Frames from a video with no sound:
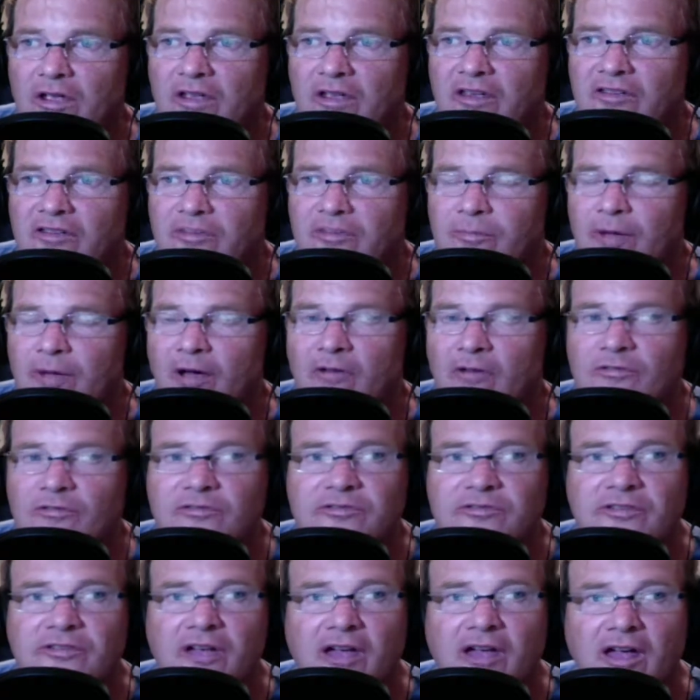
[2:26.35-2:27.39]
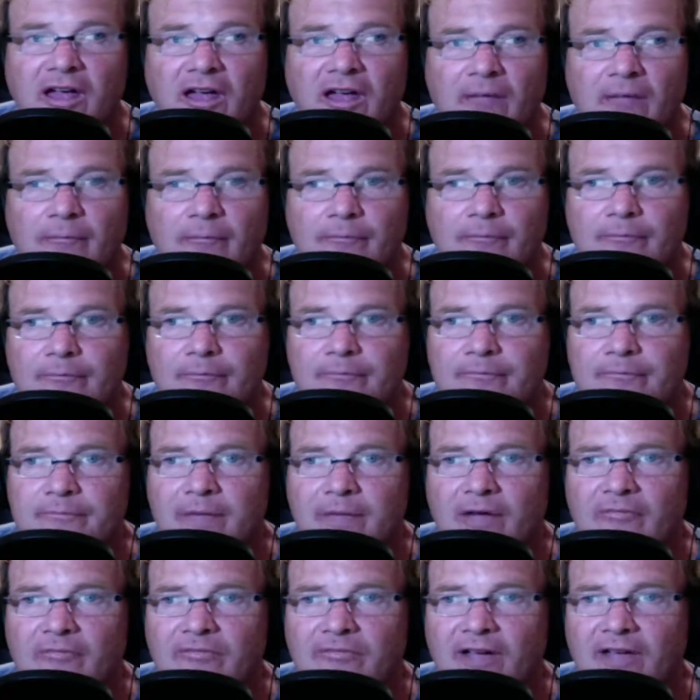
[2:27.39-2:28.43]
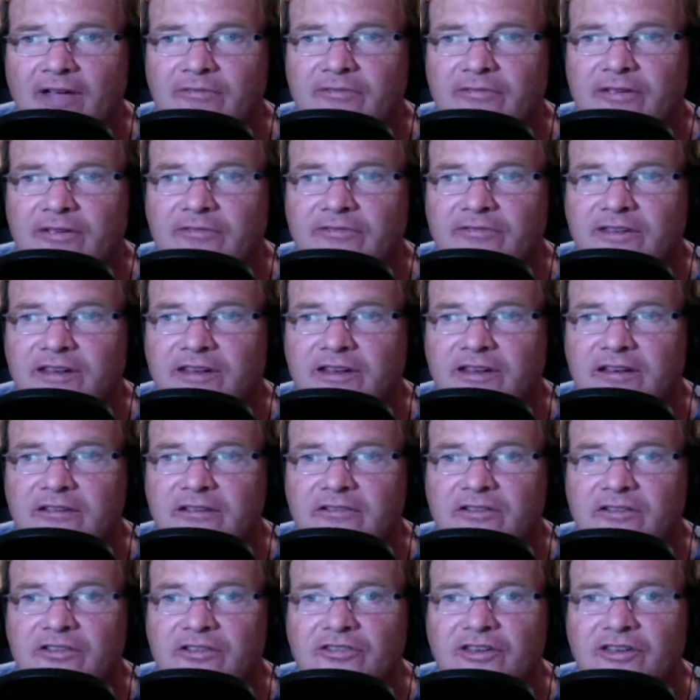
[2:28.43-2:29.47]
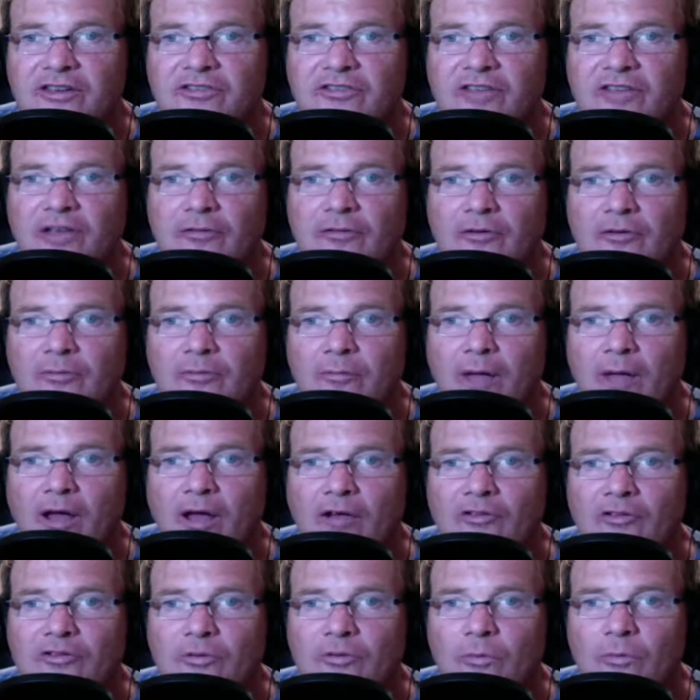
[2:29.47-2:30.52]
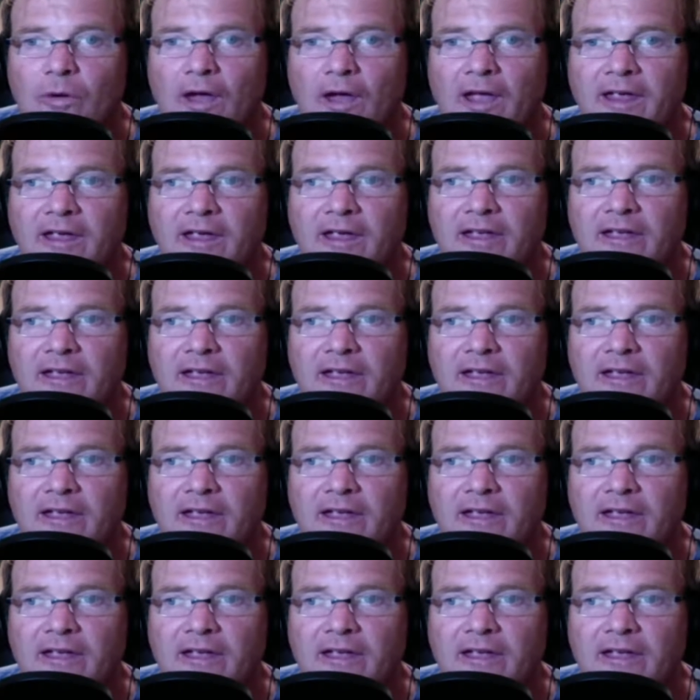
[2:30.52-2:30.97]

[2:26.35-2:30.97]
It's about um, about 550 to 600 miles away.